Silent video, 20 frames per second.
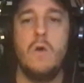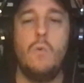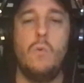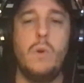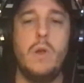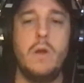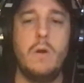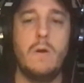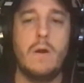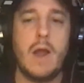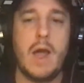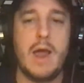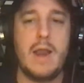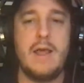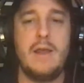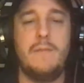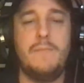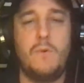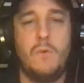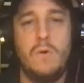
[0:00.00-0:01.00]
we are not
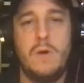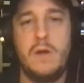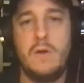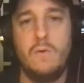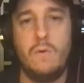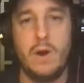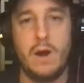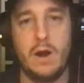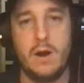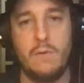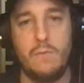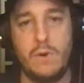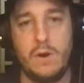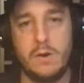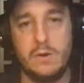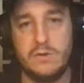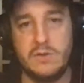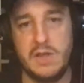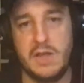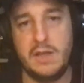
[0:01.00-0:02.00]
at a point where we
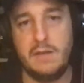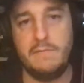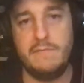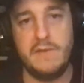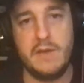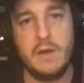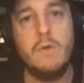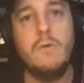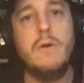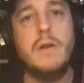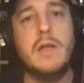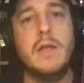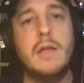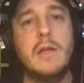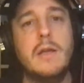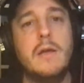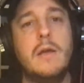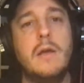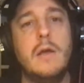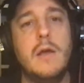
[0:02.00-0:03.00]
are seeing
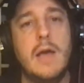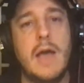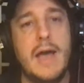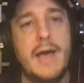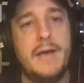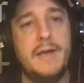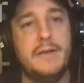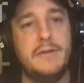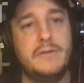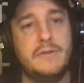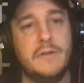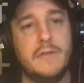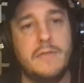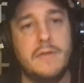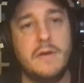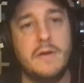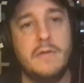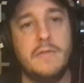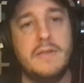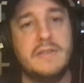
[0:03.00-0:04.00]
VOD as
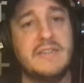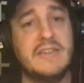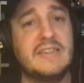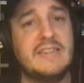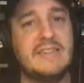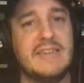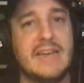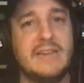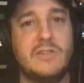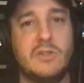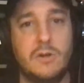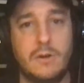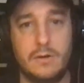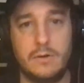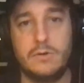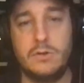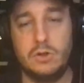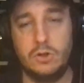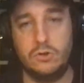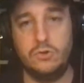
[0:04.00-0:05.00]
the successor
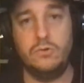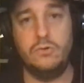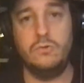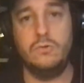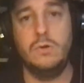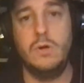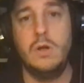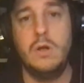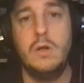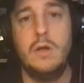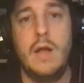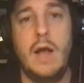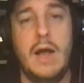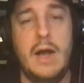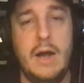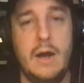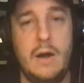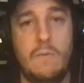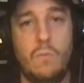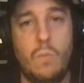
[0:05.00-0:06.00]
to
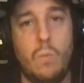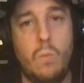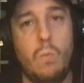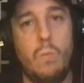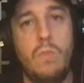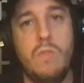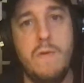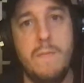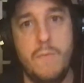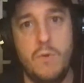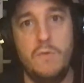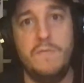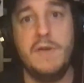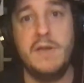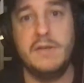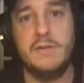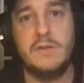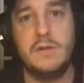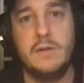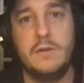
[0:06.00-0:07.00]
the
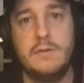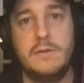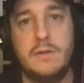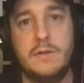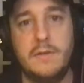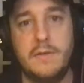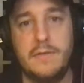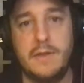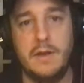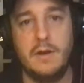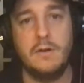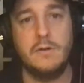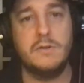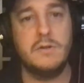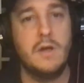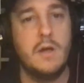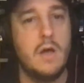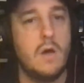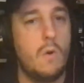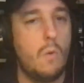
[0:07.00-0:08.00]
movies, to the
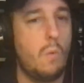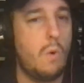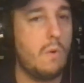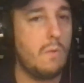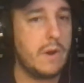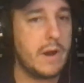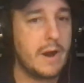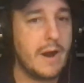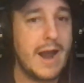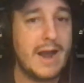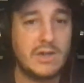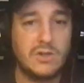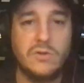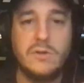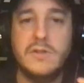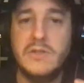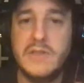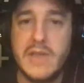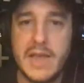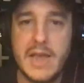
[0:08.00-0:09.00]
theaters. What we are
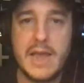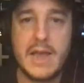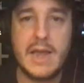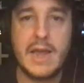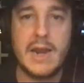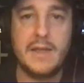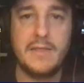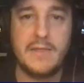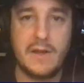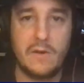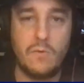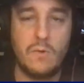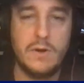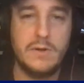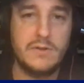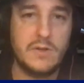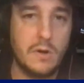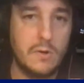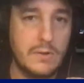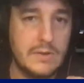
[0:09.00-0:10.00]
actually seeing, and I think what
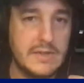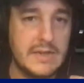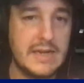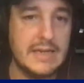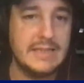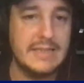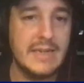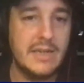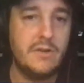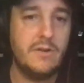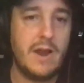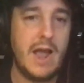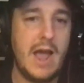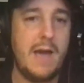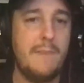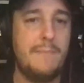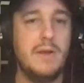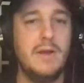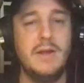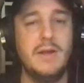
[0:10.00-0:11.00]
is going to continue to
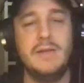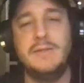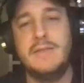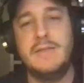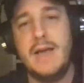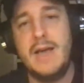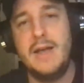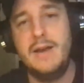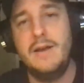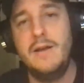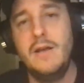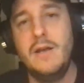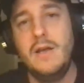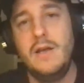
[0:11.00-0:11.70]
happen, is that